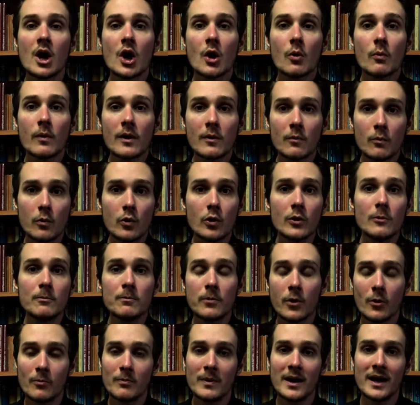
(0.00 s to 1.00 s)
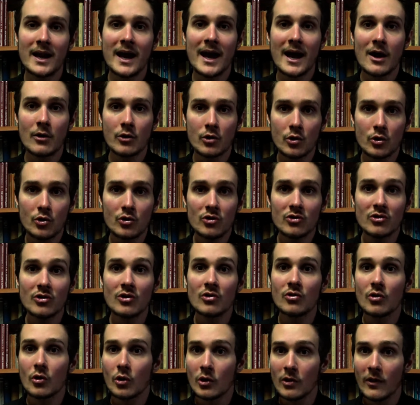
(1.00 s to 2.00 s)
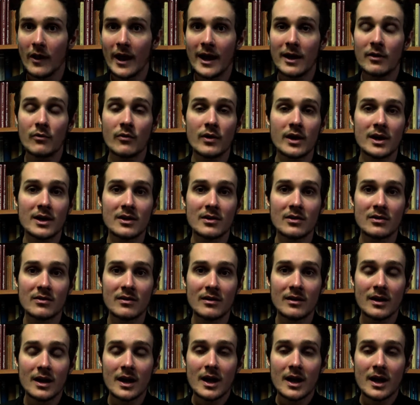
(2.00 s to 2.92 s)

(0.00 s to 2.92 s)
we would permit our custers or lay readers